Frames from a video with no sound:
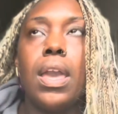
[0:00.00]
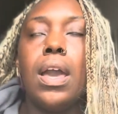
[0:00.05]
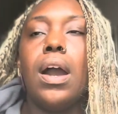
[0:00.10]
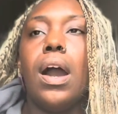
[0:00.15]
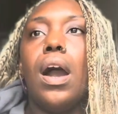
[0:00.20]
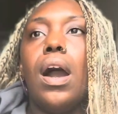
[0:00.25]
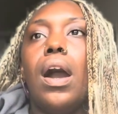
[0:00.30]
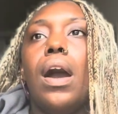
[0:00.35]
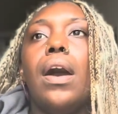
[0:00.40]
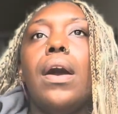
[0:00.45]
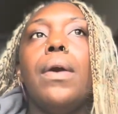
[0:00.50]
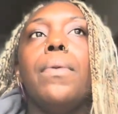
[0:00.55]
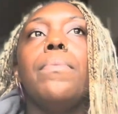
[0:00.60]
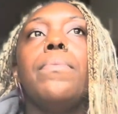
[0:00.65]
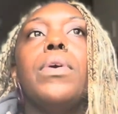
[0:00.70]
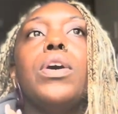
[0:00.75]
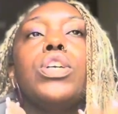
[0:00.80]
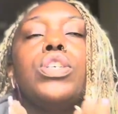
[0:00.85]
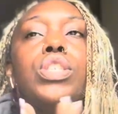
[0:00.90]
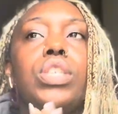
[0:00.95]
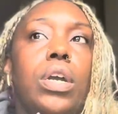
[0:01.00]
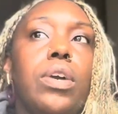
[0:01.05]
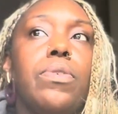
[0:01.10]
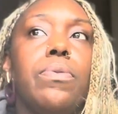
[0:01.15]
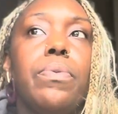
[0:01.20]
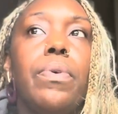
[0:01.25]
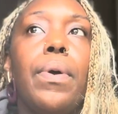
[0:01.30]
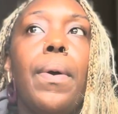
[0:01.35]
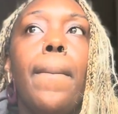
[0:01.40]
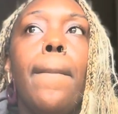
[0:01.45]
So
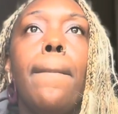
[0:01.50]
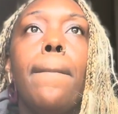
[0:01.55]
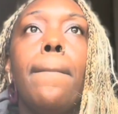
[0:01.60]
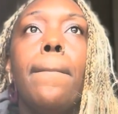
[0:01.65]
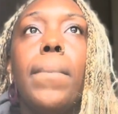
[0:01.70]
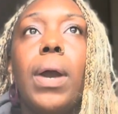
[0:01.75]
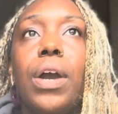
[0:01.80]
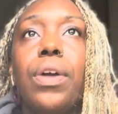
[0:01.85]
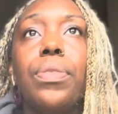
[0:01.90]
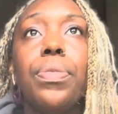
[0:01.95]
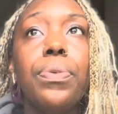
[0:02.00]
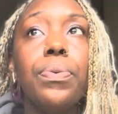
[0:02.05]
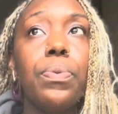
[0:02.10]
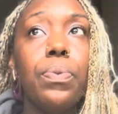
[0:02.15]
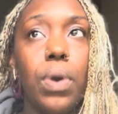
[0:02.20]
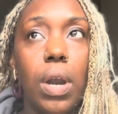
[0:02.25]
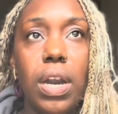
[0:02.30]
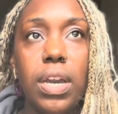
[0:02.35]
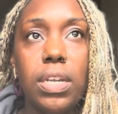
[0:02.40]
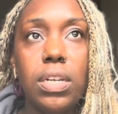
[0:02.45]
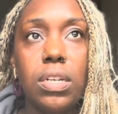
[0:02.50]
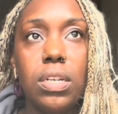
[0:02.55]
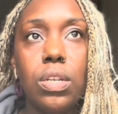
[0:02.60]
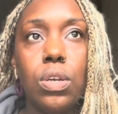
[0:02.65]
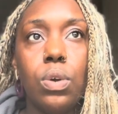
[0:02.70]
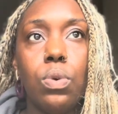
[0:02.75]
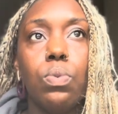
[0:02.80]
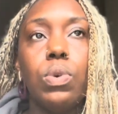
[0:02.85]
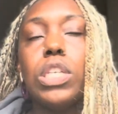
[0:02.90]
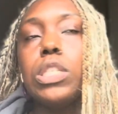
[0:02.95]
month 1
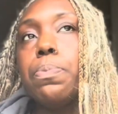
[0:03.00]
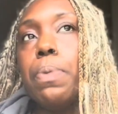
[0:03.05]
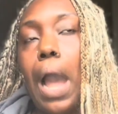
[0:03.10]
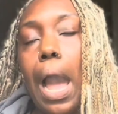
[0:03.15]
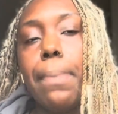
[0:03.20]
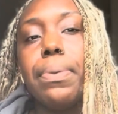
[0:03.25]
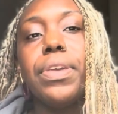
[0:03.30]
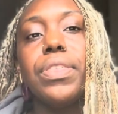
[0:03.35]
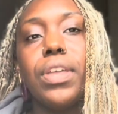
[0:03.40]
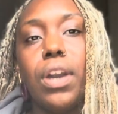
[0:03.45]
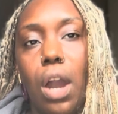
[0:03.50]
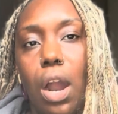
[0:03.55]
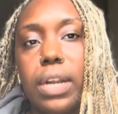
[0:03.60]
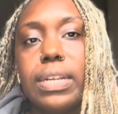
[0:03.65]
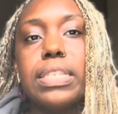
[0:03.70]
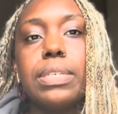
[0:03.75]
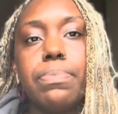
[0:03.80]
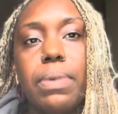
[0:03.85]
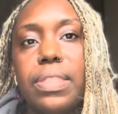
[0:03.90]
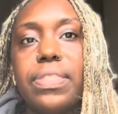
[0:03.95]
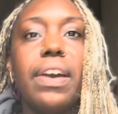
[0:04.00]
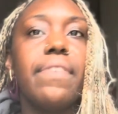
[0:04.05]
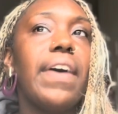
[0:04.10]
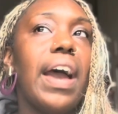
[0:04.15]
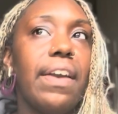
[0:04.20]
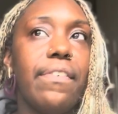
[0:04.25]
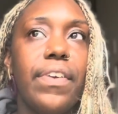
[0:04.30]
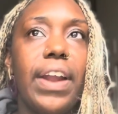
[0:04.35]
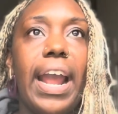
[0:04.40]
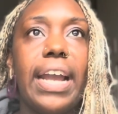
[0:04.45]
was probably the hardest month I've
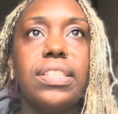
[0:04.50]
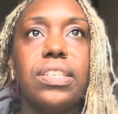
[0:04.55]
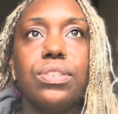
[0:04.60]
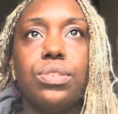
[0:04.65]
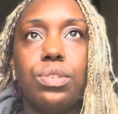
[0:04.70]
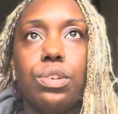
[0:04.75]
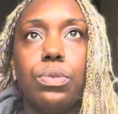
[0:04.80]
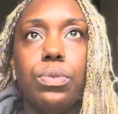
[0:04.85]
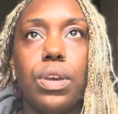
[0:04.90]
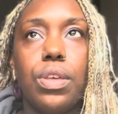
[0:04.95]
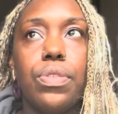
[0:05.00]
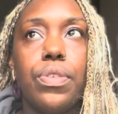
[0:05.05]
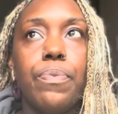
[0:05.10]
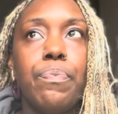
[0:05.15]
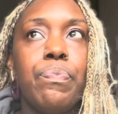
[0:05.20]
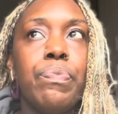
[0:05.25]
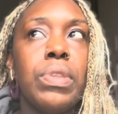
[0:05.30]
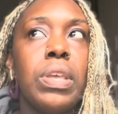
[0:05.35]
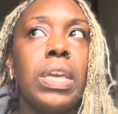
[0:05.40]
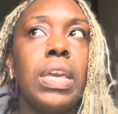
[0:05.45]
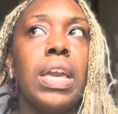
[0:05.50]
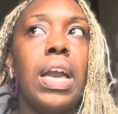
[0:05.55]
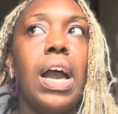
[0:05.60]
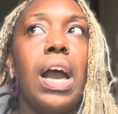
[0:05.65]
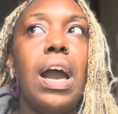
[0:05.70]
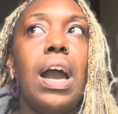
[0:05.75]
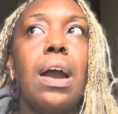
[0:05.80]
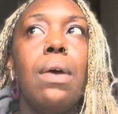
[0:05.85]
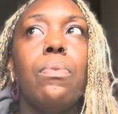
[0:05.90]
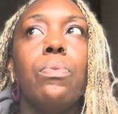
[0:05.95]
ever had to deal with.
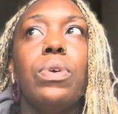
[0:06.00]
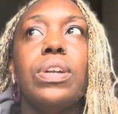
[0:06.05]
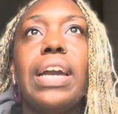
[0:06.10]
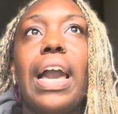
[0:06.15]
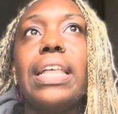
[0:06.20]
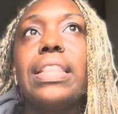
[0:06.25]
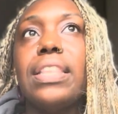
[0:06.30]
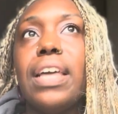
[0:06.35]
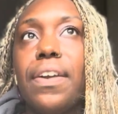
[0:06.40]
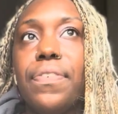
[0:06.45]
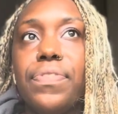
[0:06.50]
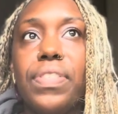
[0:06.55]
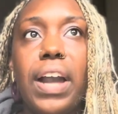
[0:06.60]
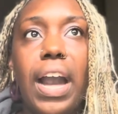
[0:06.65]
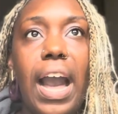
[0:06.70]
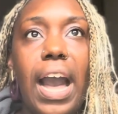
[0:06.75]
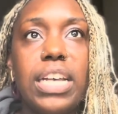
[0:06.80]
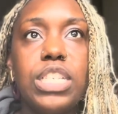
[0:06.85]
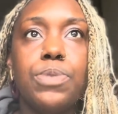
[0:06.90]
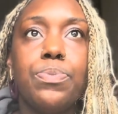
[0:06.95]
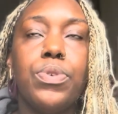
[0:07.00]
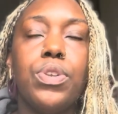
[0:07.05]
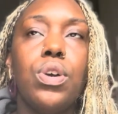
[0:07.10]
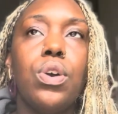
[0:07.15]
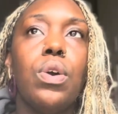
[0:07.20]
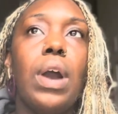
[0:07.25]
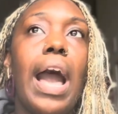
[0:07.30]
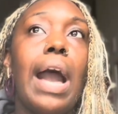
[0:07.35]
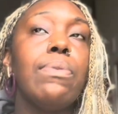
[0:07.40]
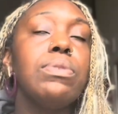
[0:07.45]
When I left the
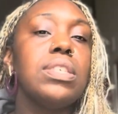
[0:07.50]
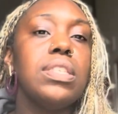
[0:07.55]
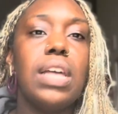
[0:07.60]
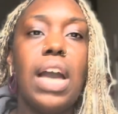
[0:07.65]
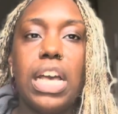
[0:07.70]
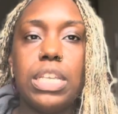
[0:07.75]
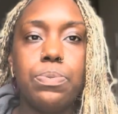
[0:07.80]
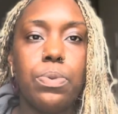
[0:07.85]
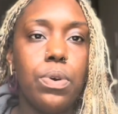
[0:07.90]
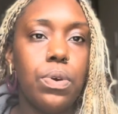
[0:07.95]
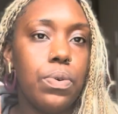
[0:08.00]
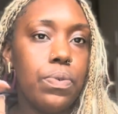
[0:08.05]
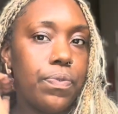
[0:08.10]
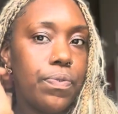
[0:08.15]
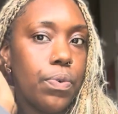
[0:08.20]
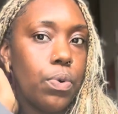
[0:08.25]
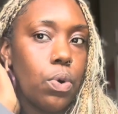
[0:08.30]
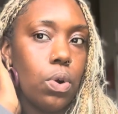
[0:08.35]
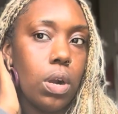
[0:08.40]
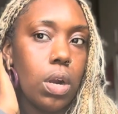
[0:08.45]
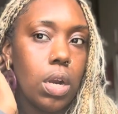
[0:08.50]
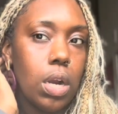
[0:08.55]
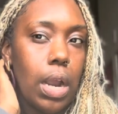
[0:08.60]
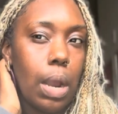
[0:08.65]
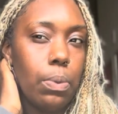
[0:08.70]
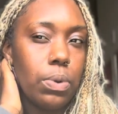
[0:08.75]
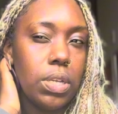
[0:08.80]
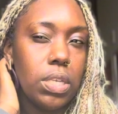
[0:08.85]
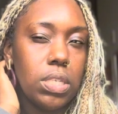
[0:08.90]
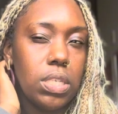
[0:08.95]
hospital, I was in the hospital for, I
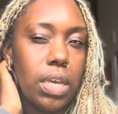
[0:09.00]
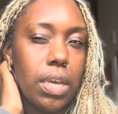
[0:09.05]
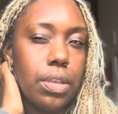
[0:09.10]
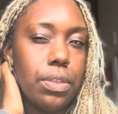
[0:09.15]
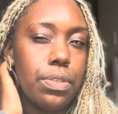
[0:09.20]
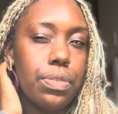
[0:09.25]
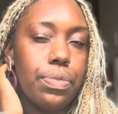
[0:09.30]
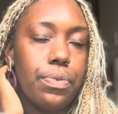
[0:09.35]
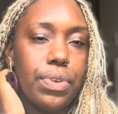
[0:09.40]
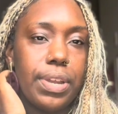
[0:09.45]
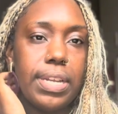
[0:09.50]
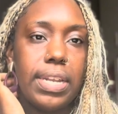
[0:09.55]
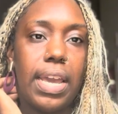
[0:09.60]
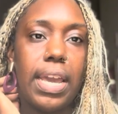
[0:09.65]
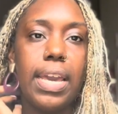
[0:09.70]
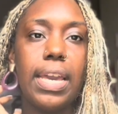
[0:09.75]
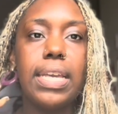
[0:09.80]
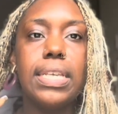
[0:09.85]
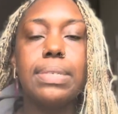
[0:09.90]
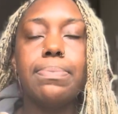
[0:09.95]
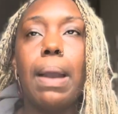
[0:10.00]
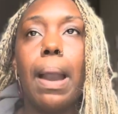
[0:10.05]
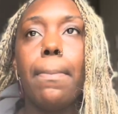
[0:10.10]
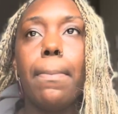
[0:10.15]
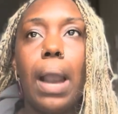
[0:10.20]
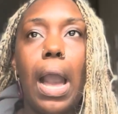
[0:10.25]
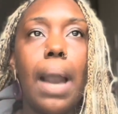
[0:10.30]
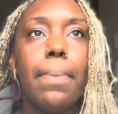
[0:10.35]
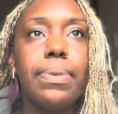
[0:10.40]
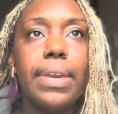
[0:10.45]
want to say 3 days. My
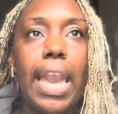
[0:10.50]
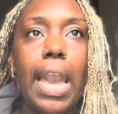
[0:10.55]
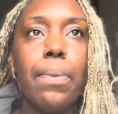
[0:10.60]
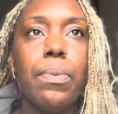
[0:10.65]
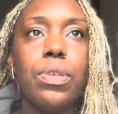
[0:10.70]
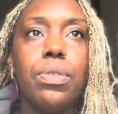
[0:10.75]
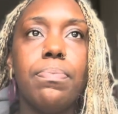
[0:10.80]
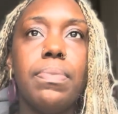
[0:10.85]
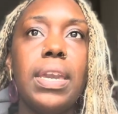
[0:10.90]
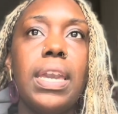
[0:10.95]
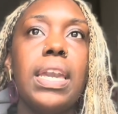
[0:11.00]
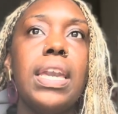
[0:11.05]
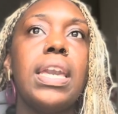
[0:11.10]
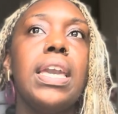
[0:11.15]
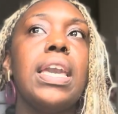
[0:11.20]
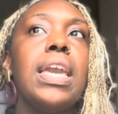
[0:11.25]
mom came with me.